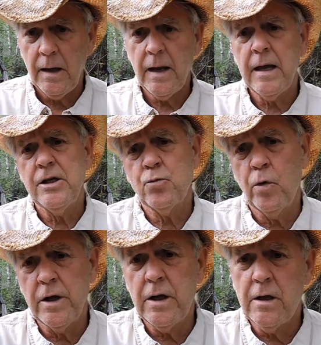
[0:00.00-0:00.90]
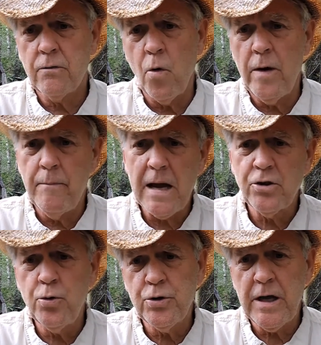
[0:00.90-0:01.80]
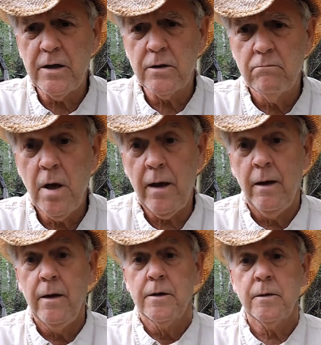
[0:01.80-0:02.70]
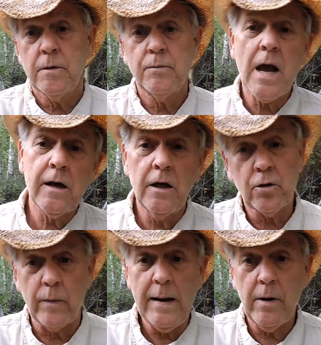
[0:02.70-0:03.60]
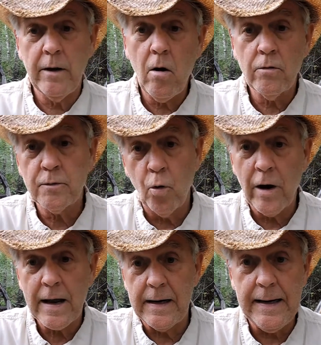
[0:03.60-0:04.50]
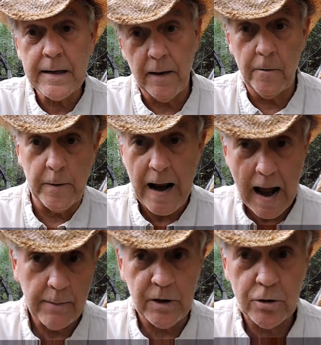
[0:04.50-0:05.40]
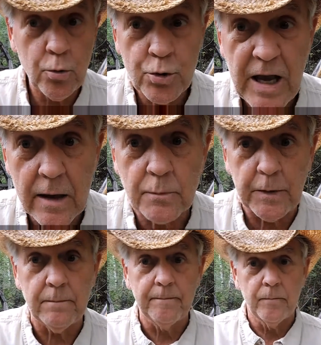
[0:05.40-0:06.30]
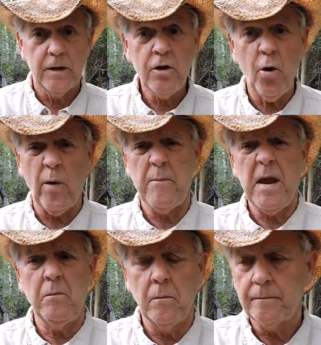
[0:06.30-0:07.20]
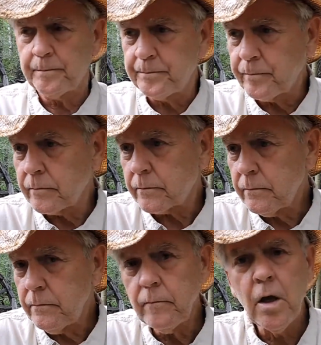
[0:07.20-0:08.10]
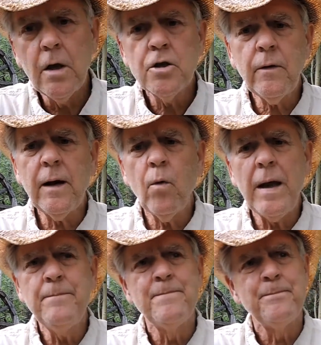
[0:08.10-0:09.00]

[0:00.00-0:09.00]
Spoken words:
And I just want to throw in my 2 cents. Sometimes I get to rambling on. It's more like a nickel or a dime than 2 cents. But you know what I mean. So anyway,